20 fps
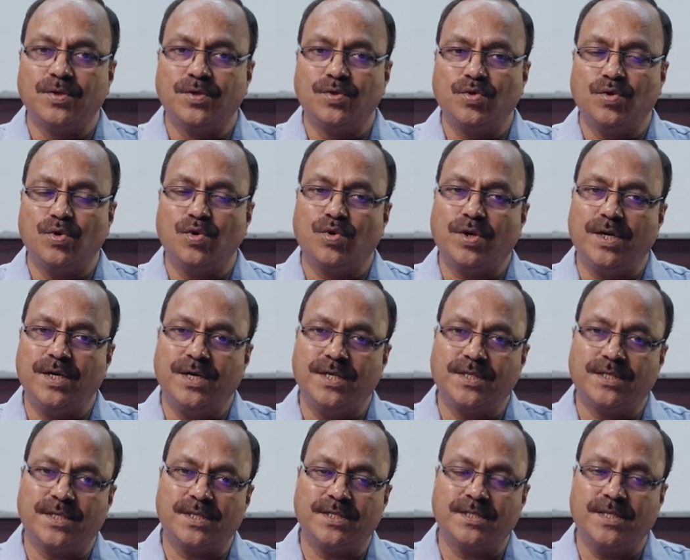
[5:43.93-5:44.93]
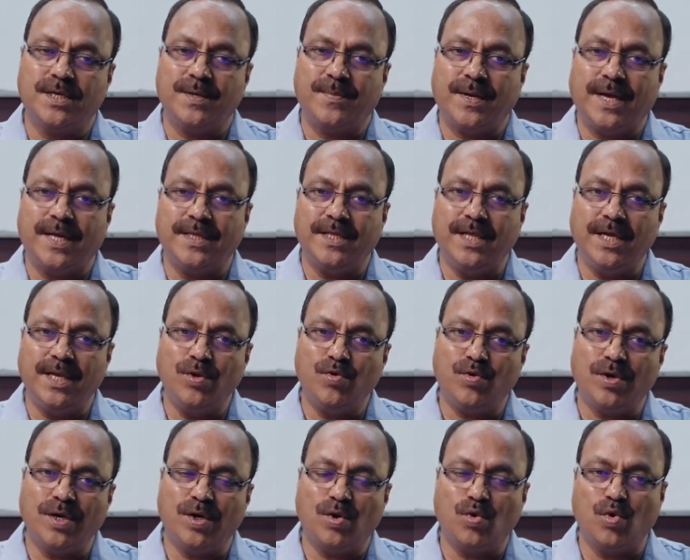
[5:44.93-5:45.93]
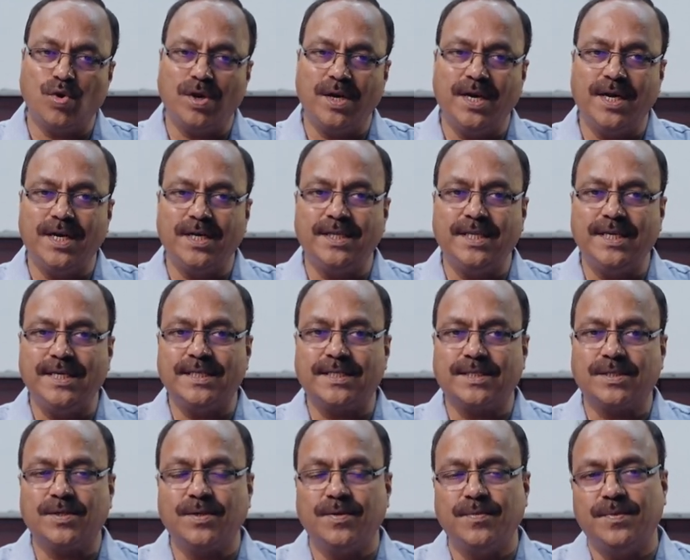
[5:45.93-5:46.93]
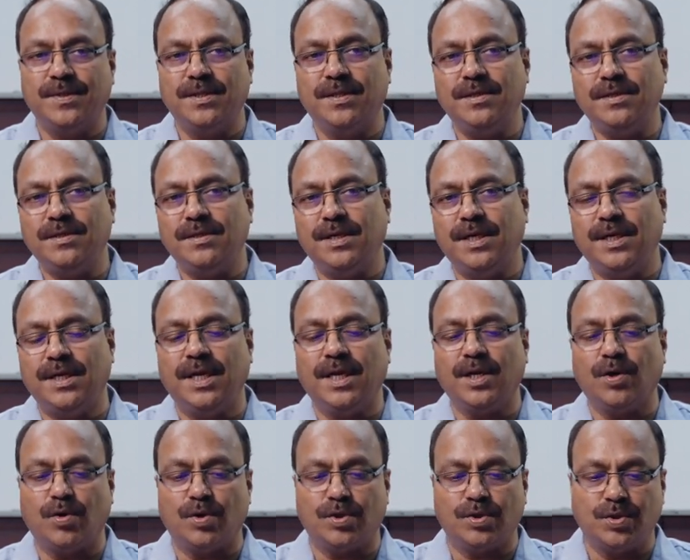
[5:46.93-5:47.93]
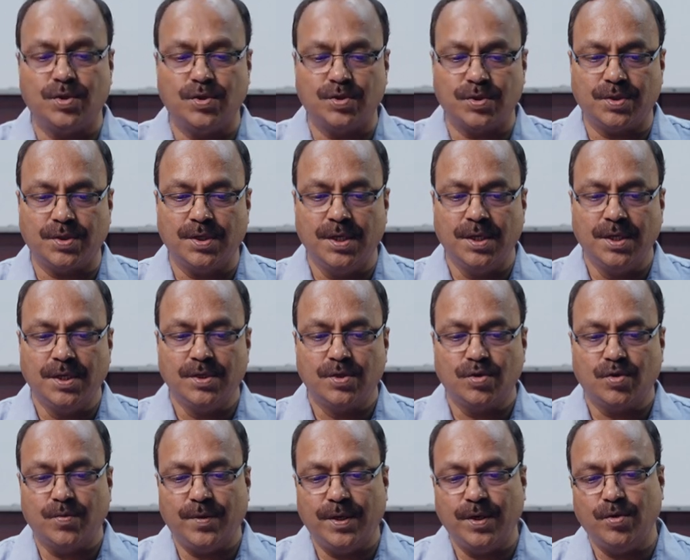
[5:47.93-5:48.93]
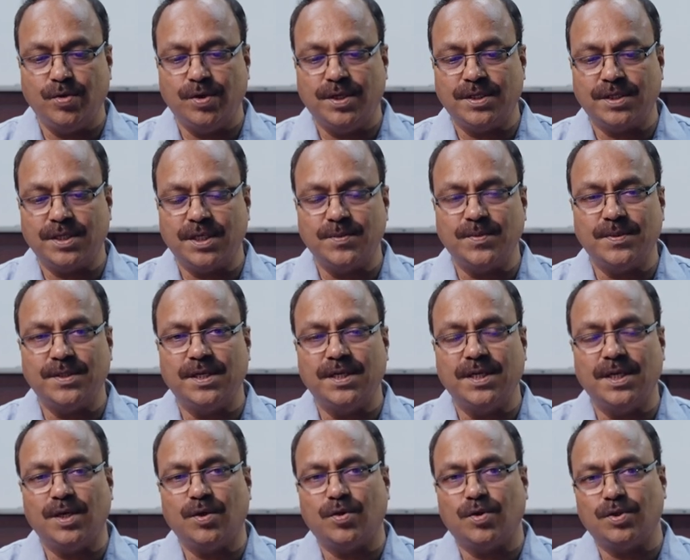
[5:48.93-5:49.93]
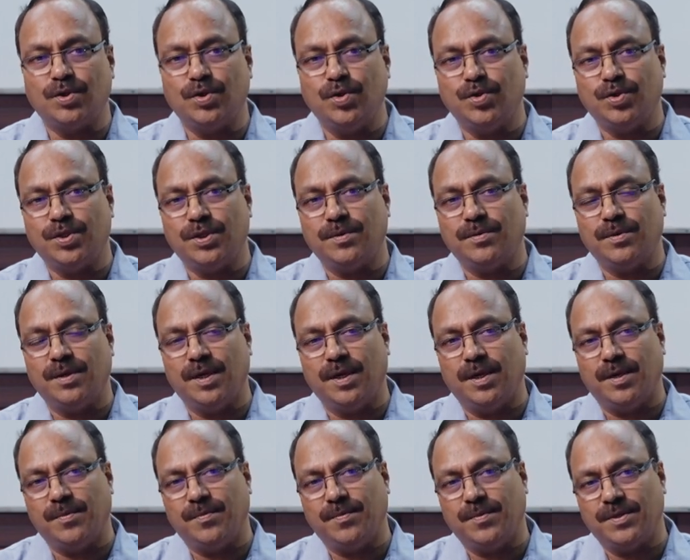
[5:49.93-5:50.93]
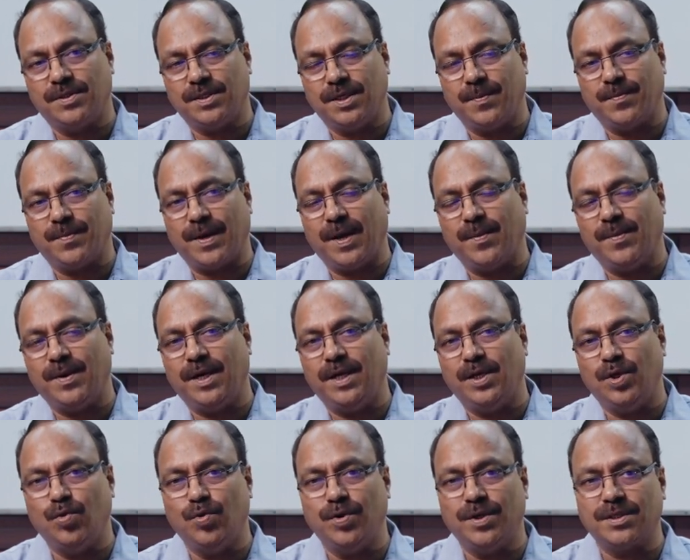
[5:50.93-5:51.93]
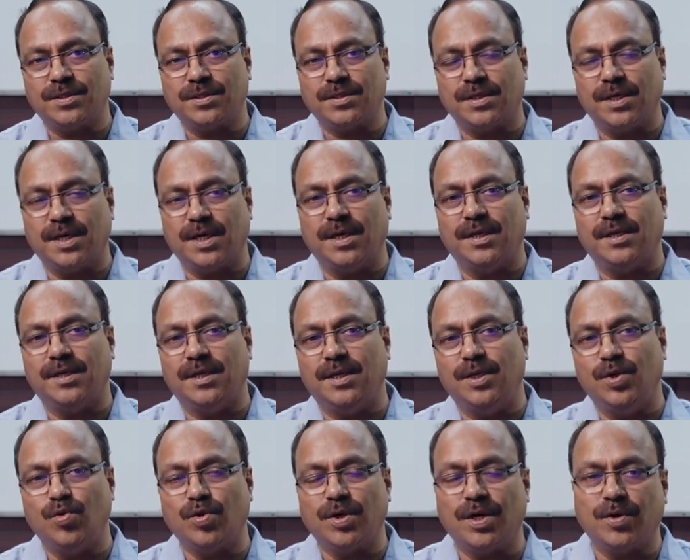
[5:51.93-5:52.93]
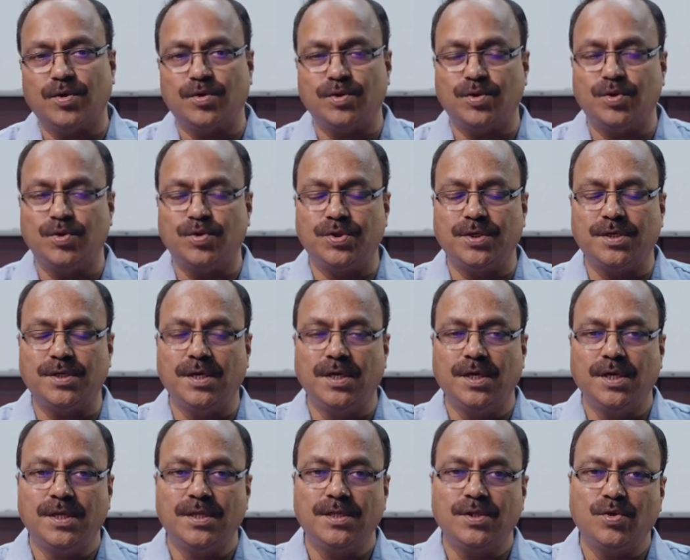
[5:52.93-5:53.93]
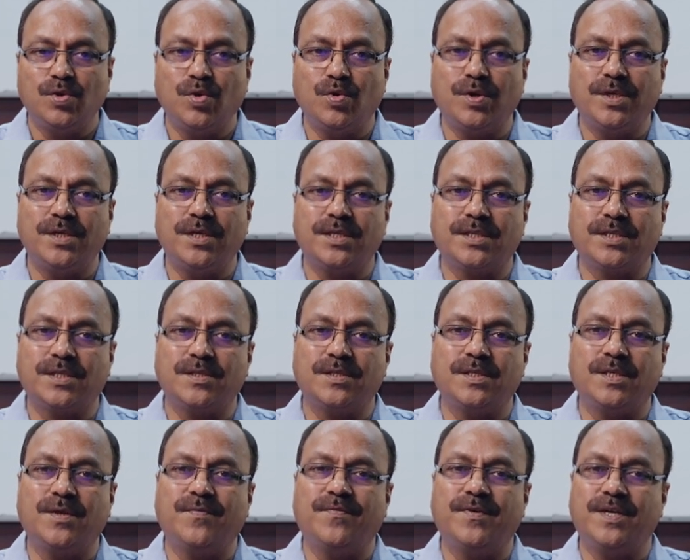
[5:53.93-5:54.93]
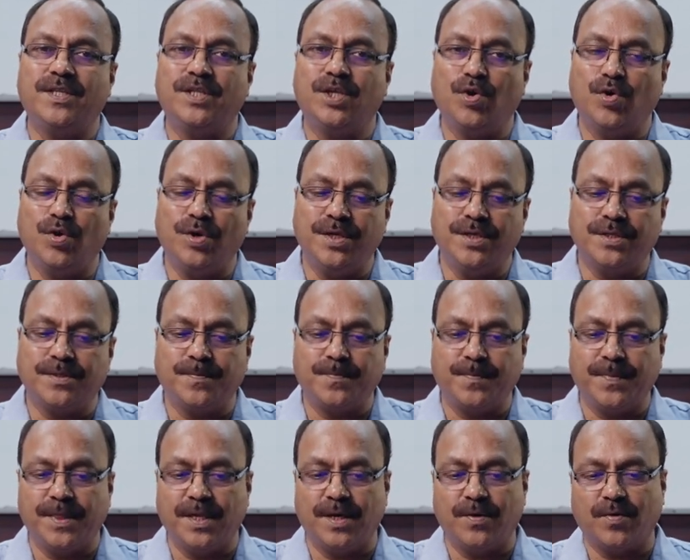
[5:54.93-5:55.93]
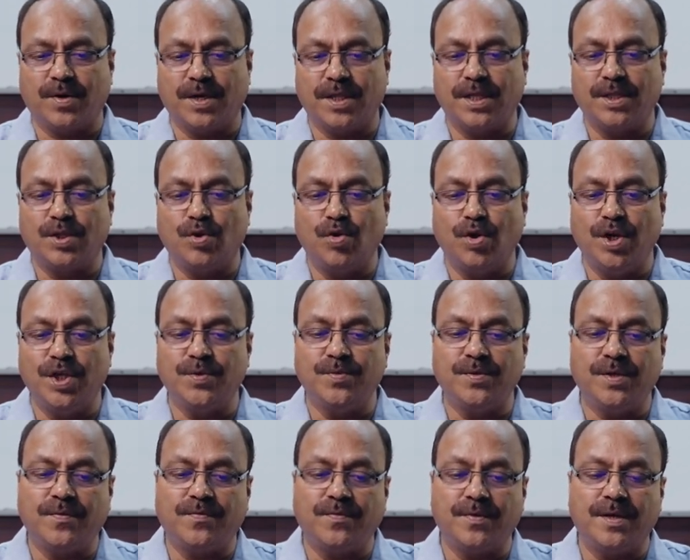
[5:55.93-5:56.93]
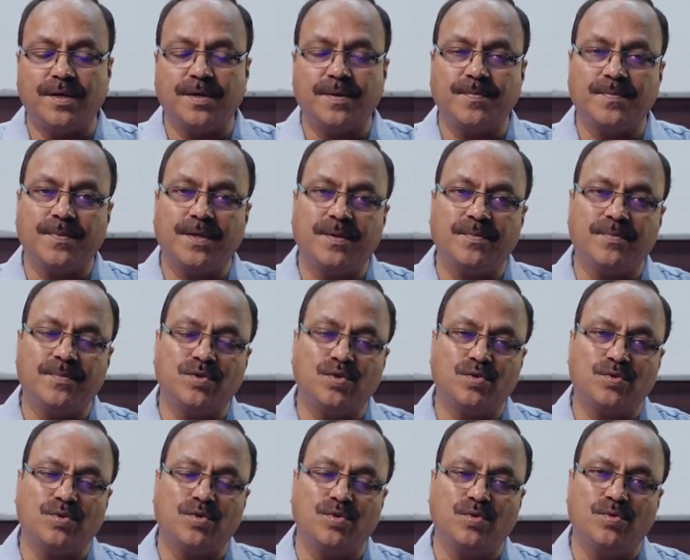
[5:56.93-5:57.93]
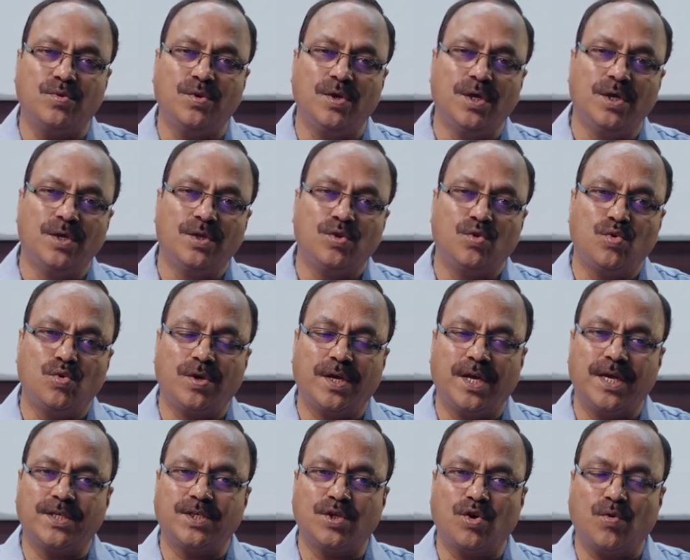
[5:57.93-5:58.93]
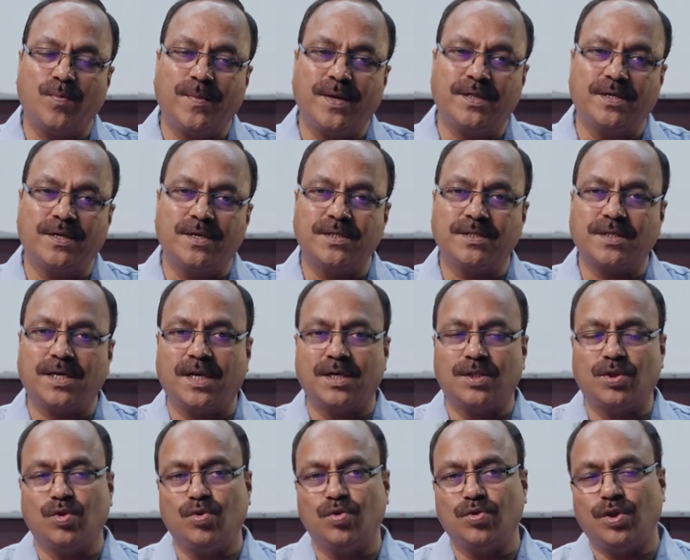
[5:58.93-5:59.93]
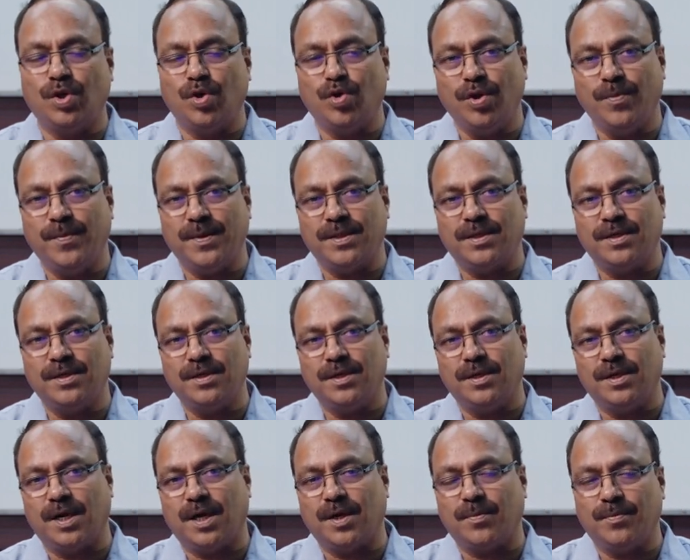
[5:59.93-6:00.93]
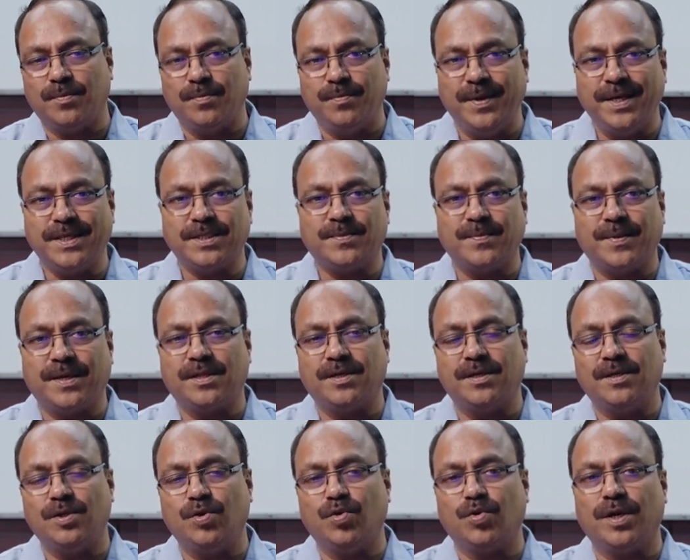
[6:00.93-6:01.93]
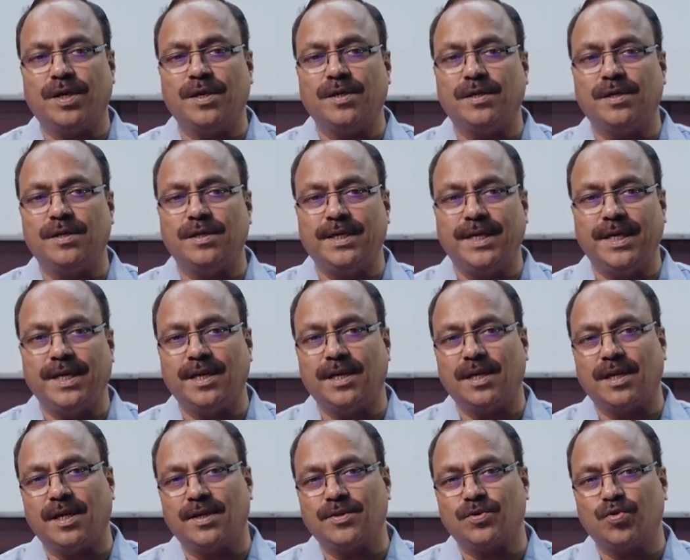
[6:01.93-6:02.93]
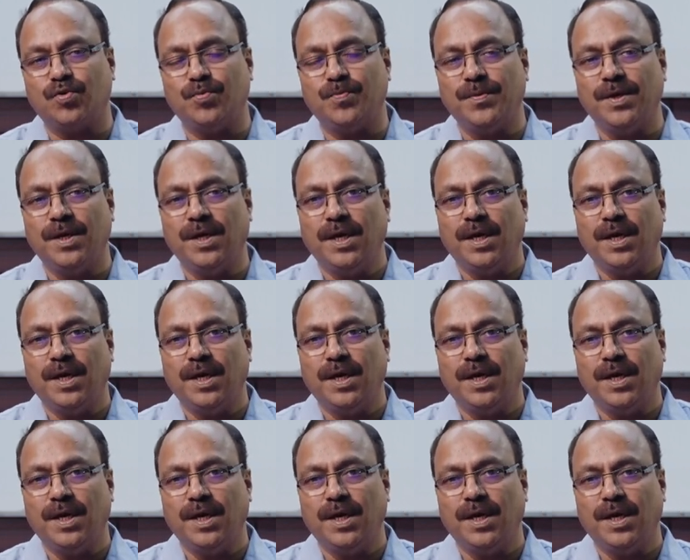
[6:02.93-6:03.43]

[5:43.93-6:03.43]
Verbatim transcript: So you can discuss them, and then you can correlate these with the Indian Constitution. So when you discuss with the Indian Constitution, uh, say primarily U S and uh, U K Constitution, so you can discuss different theories, that what are the theories we have. Uh, so through through case law methods or through theory method or mixed method you can take in classroom.